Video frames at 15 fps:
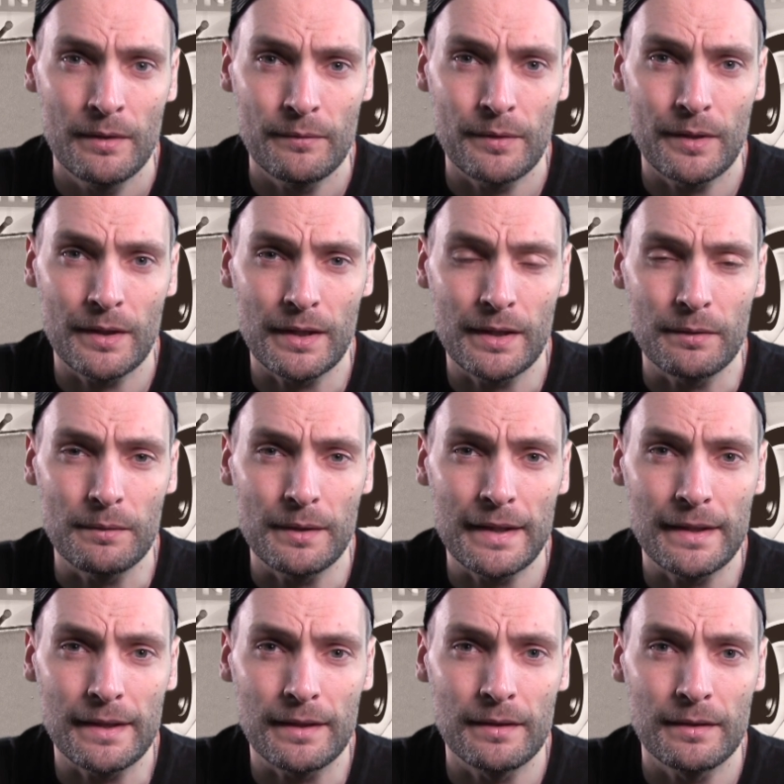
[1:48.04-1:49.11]
find a little
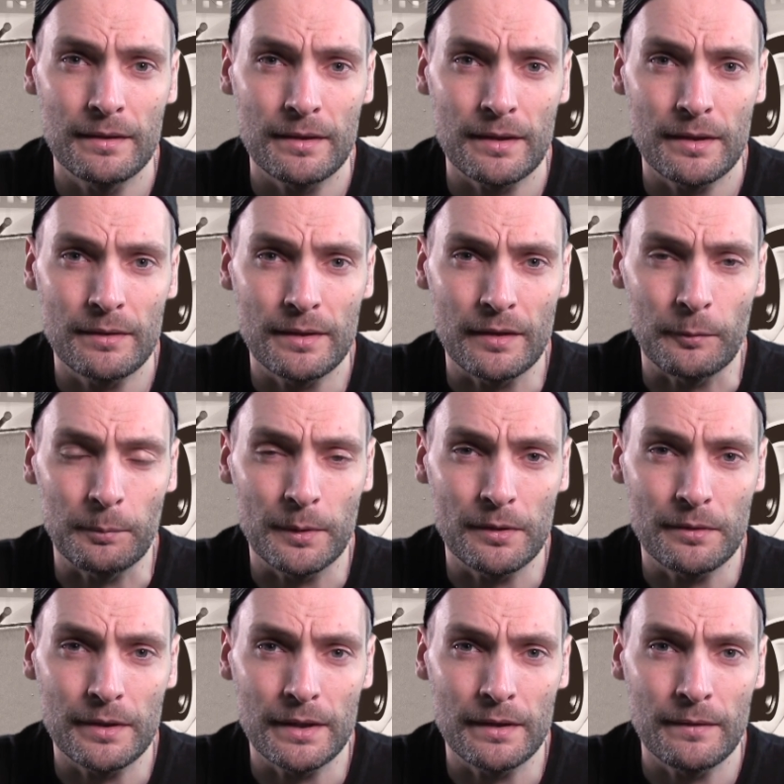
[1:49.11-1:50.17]
lake, go
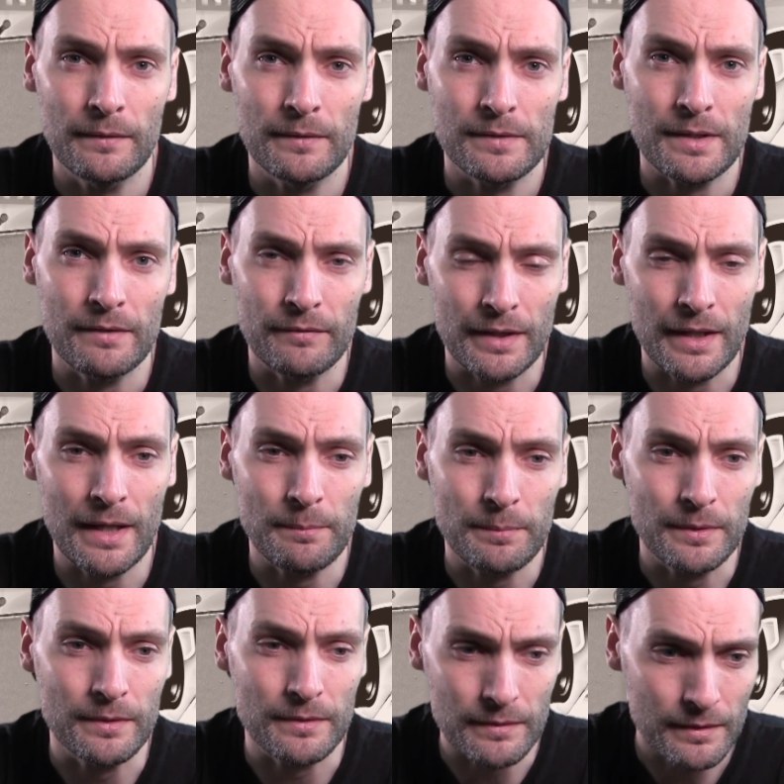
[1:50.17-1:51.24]
exploring, something
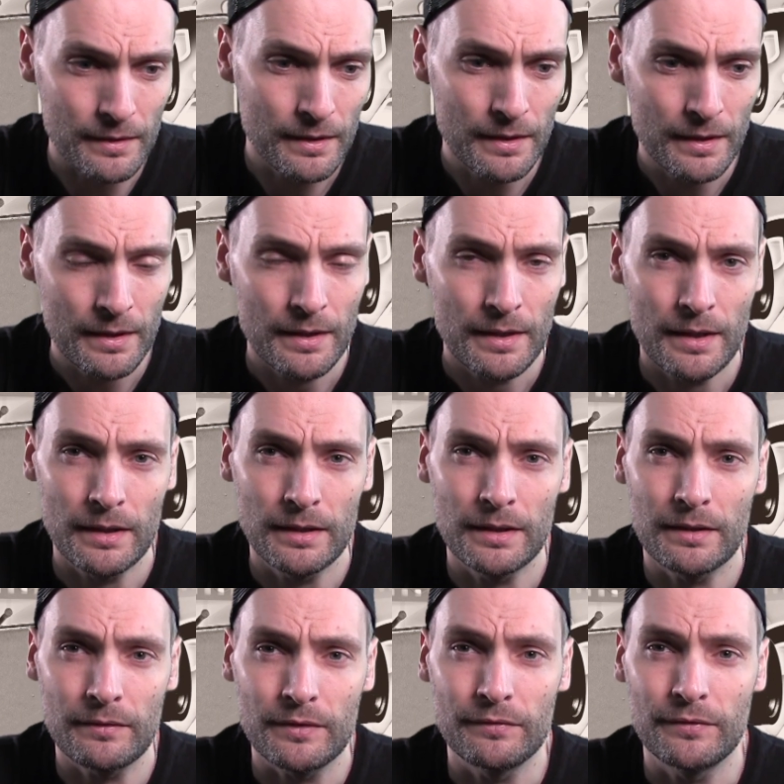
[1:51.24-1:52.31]
happens, and they
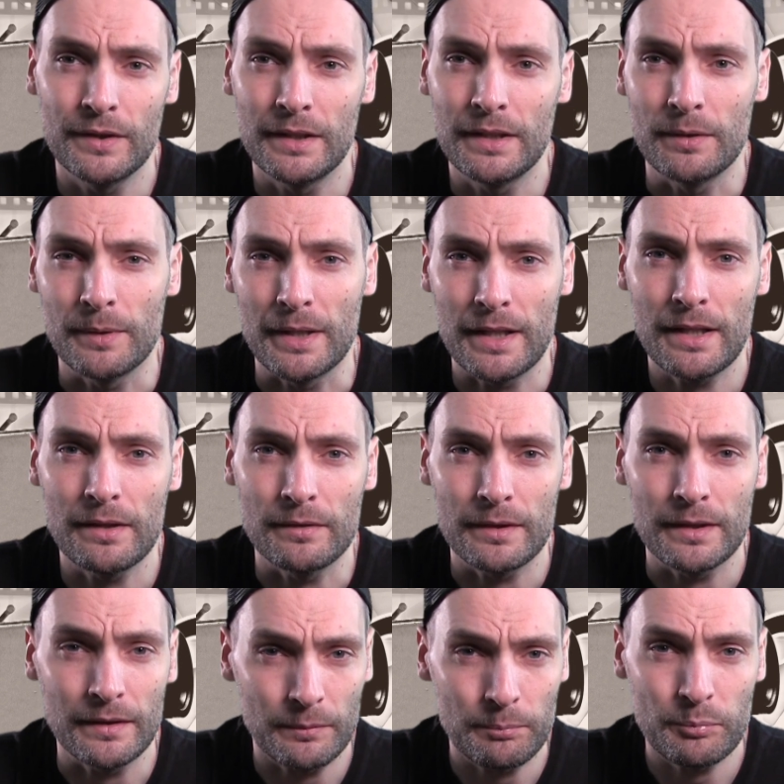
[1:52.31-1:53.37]
have to fight their way
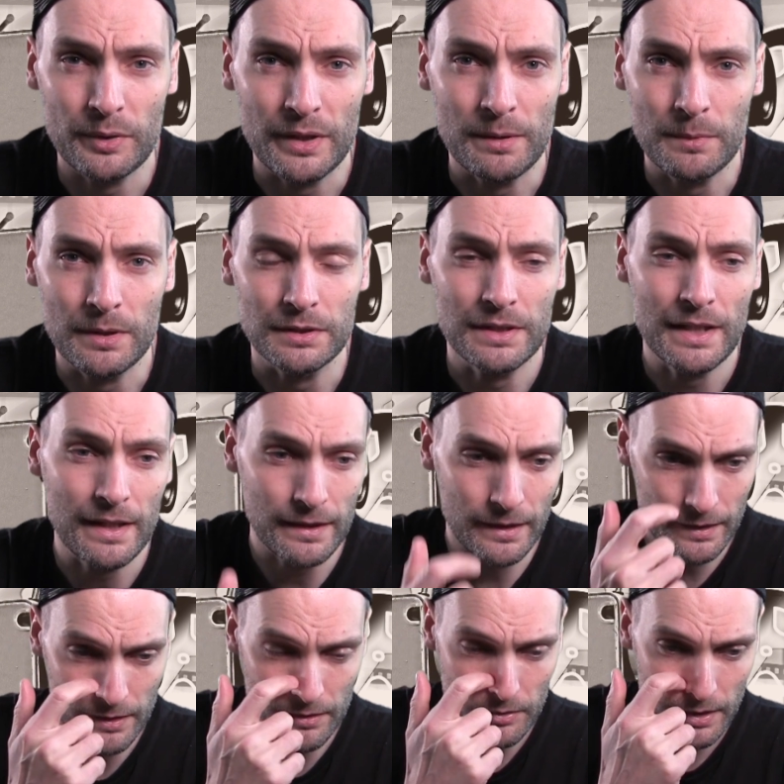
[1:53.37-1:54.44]
out. It's pretty much that in
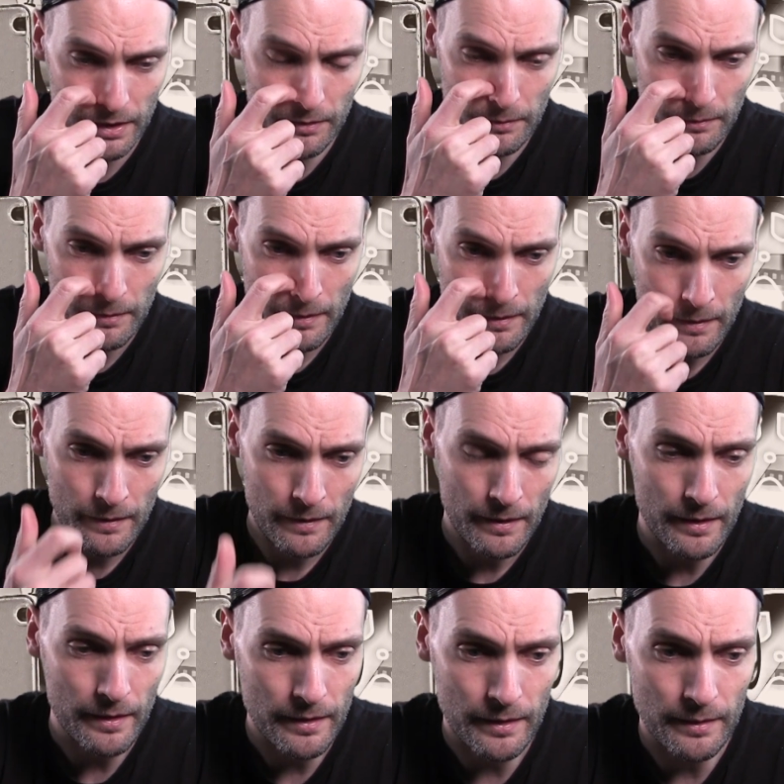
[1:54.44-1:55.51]
a nutshell.
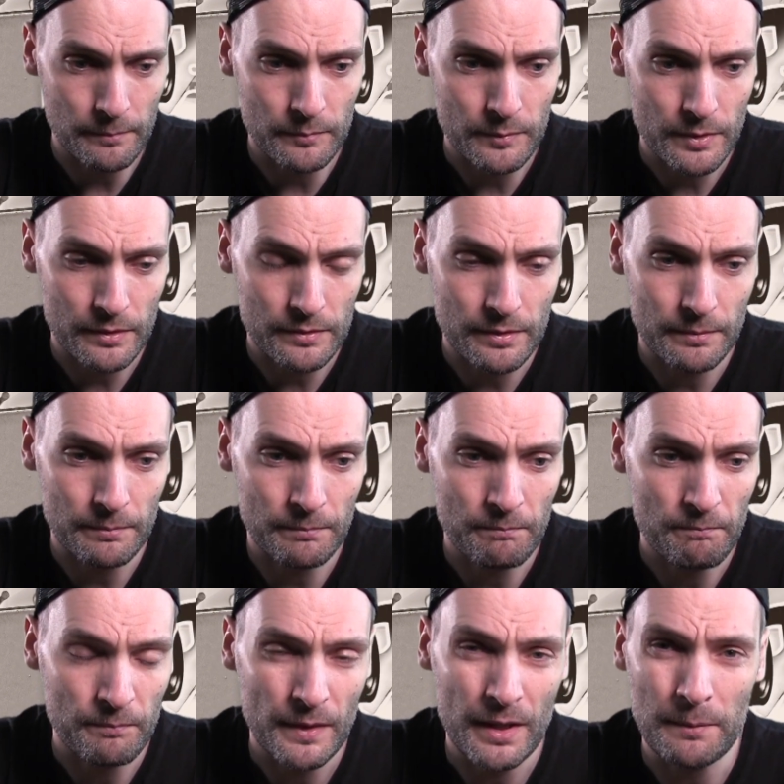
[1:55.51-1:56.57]
It's got some
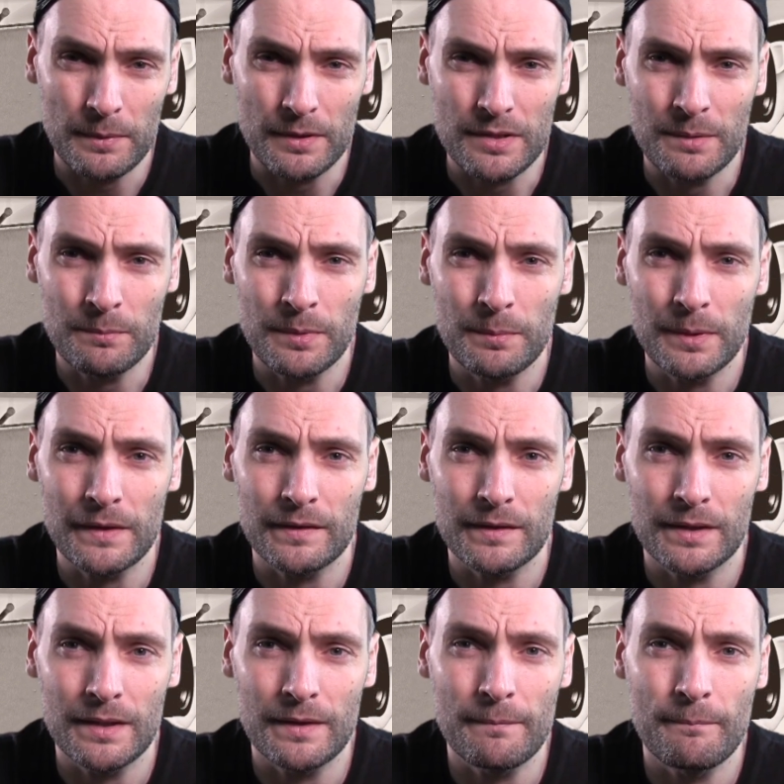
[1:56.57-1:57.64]
couple of jumpy bits
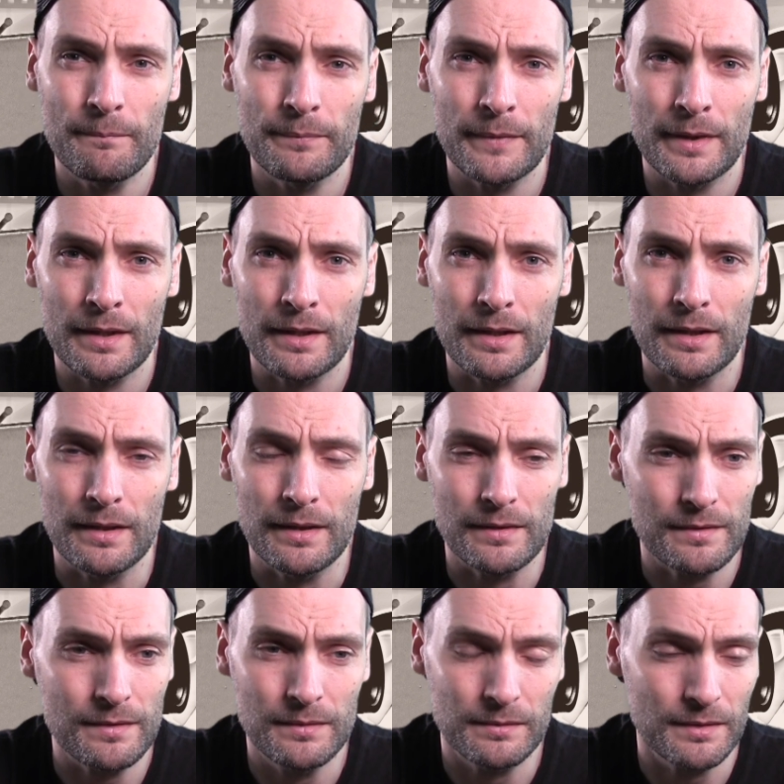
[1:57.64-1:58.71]
in it.
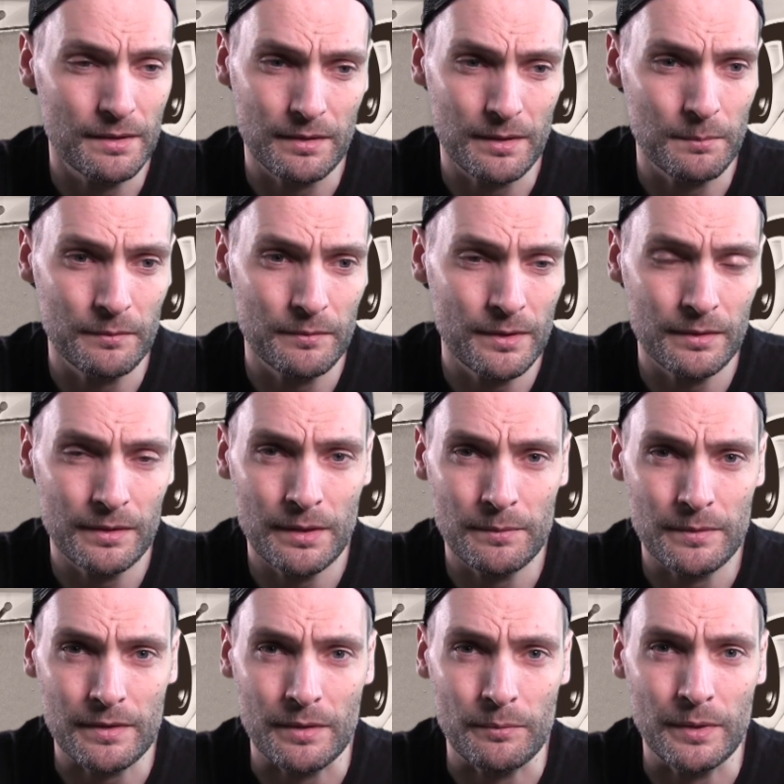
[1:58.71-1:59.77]
It's not, don't get me wrong, no
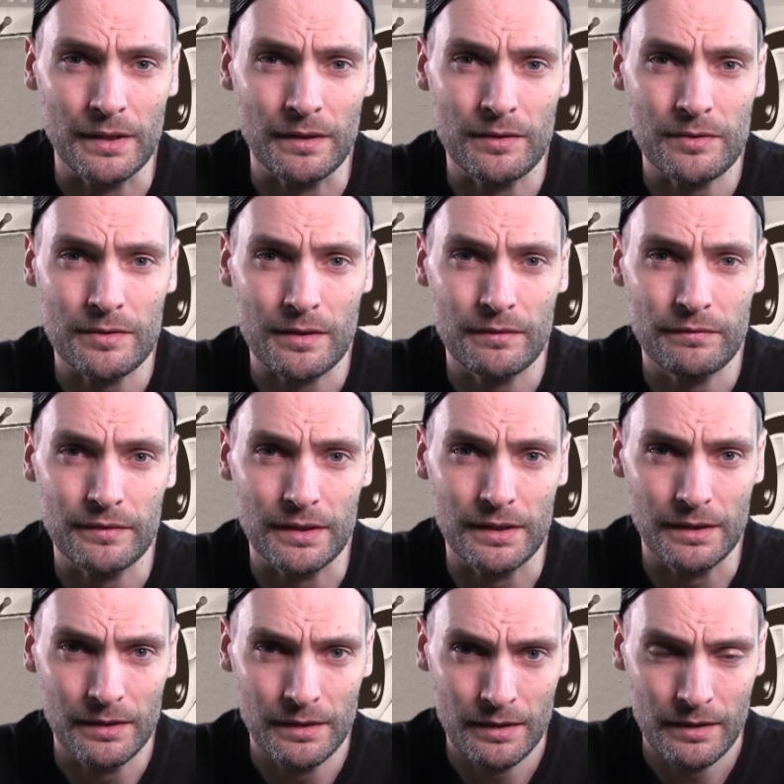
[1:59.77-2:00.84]
one's going to win an Oscar for
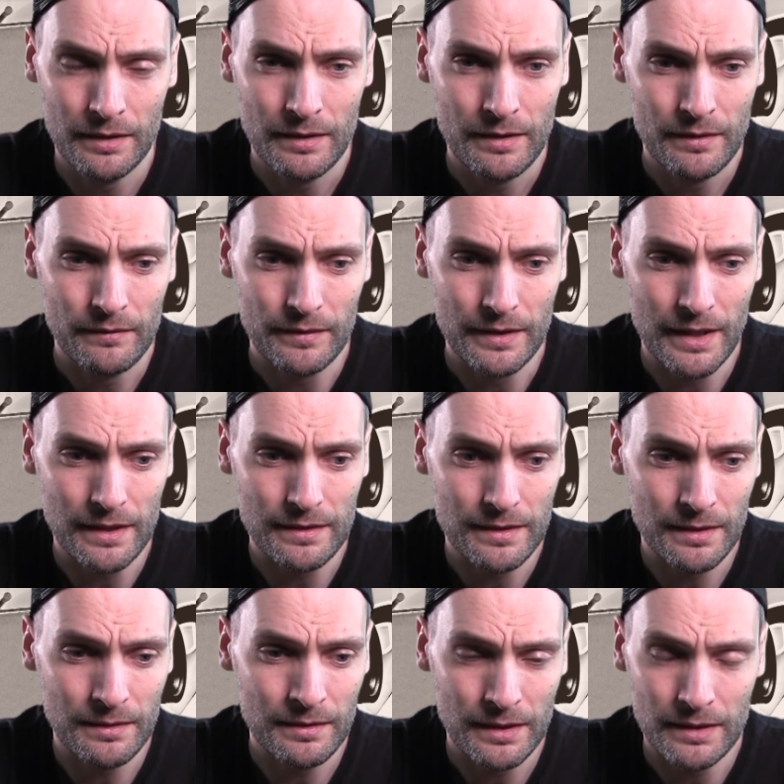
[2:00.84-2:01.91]
the
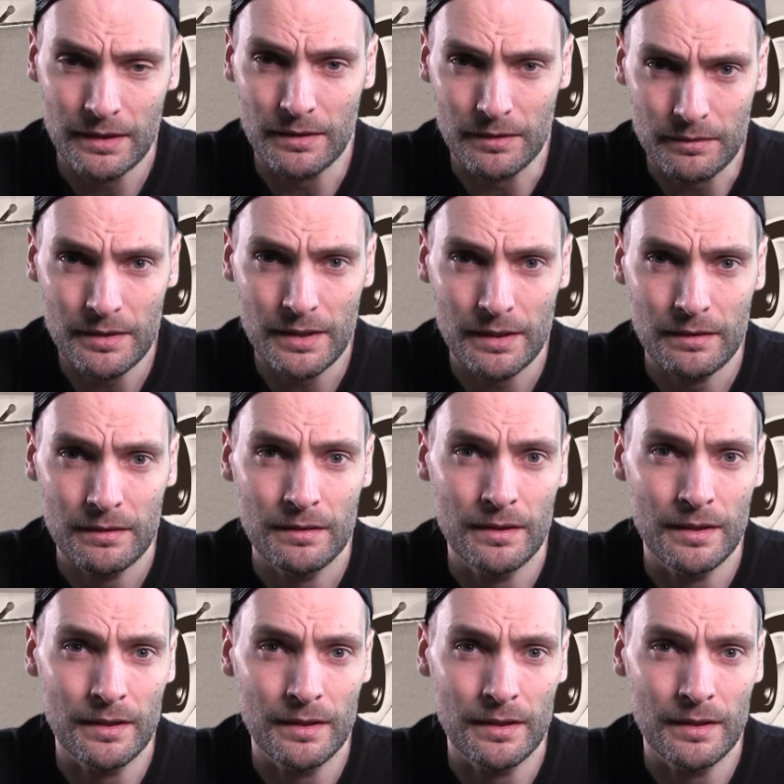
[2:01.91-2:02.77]
acting. They did alright.